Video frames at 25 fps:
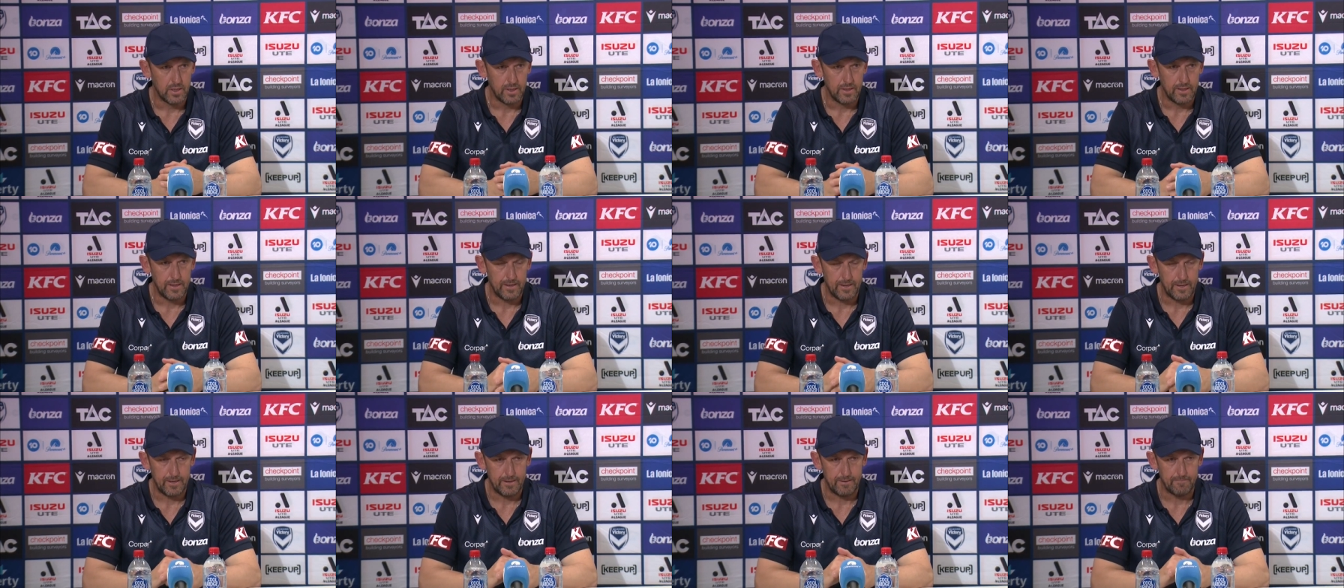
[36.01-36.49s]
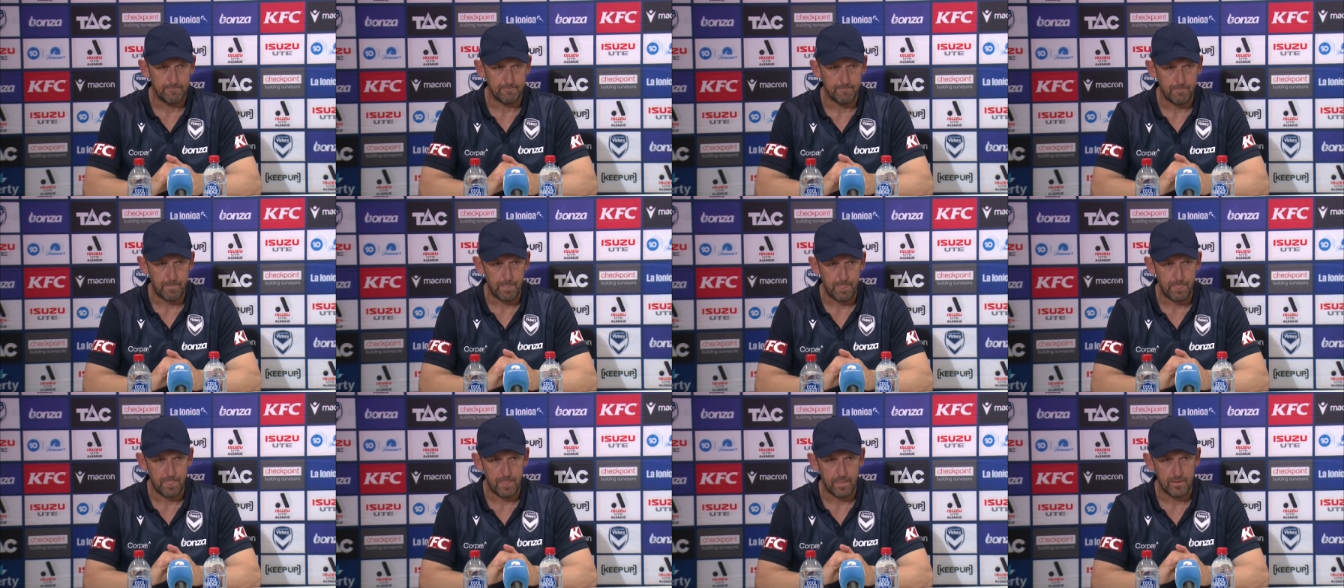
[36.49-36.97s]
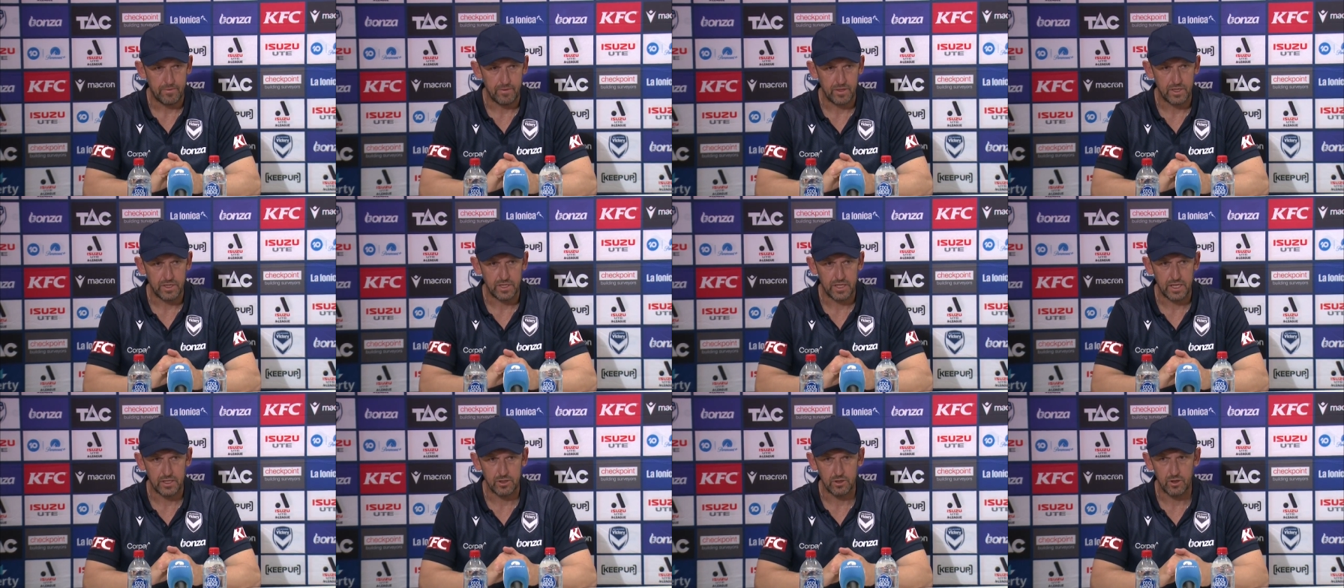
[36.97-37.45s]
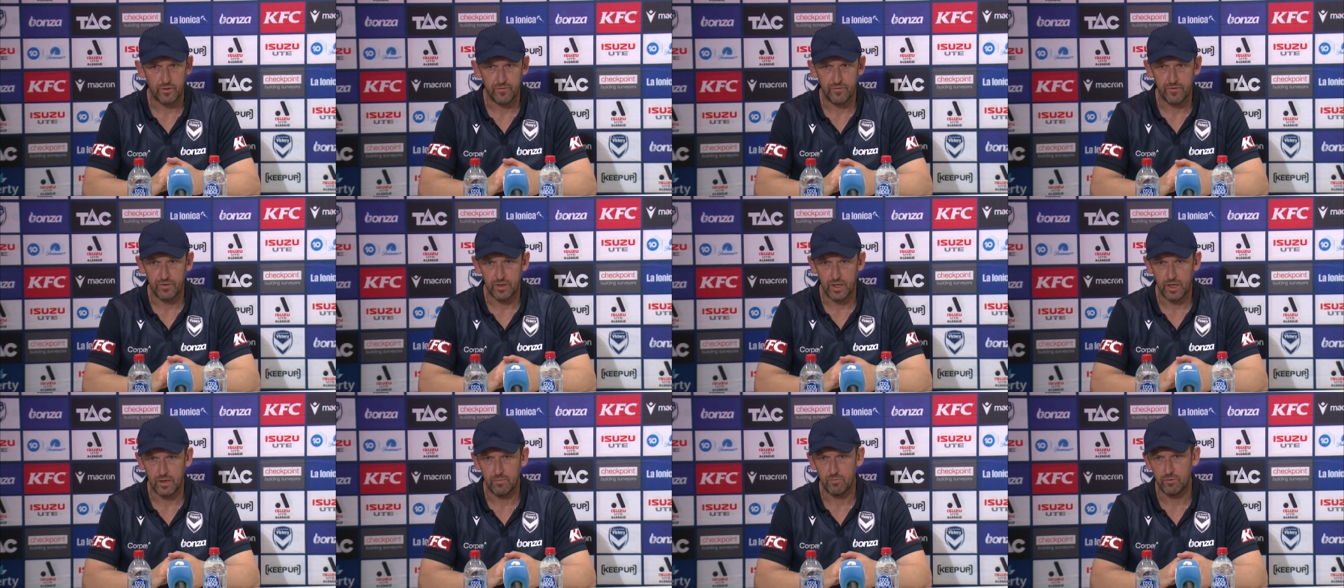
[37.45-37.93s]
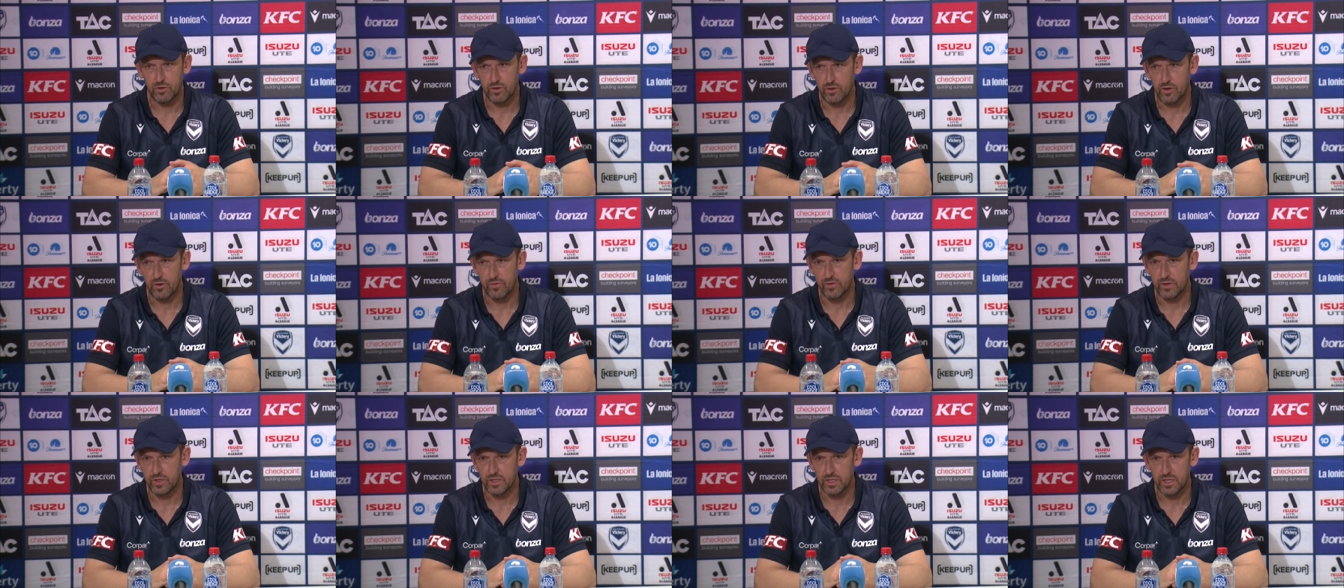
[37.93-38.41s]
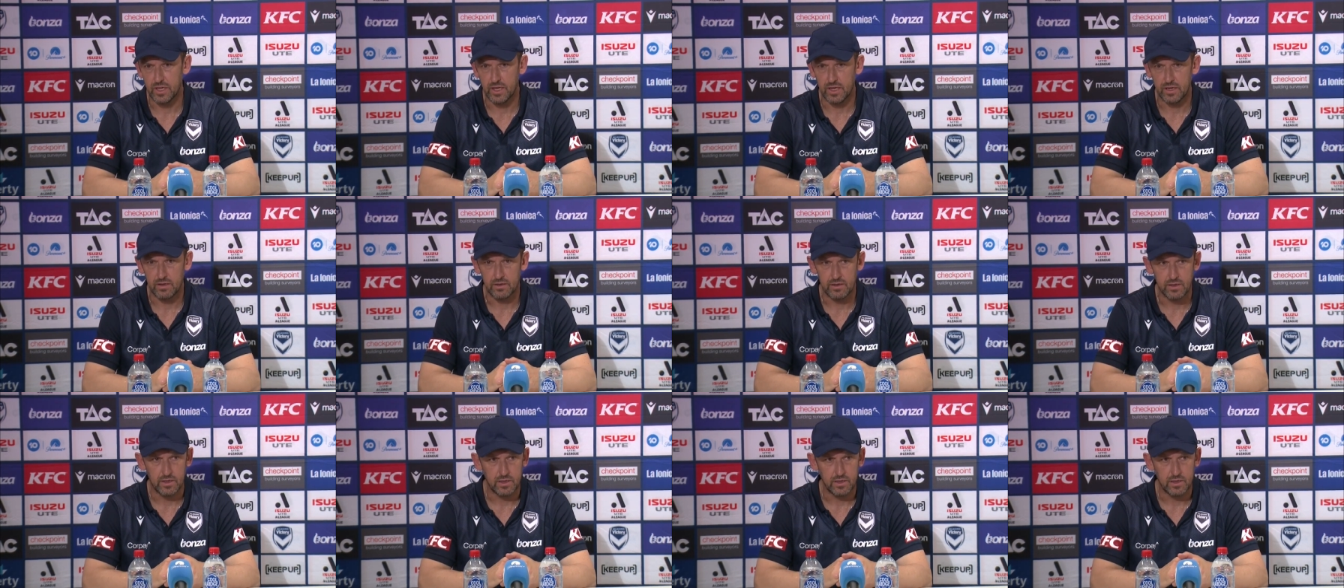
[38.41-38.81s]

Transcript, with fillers: um, the send off for them, which obviously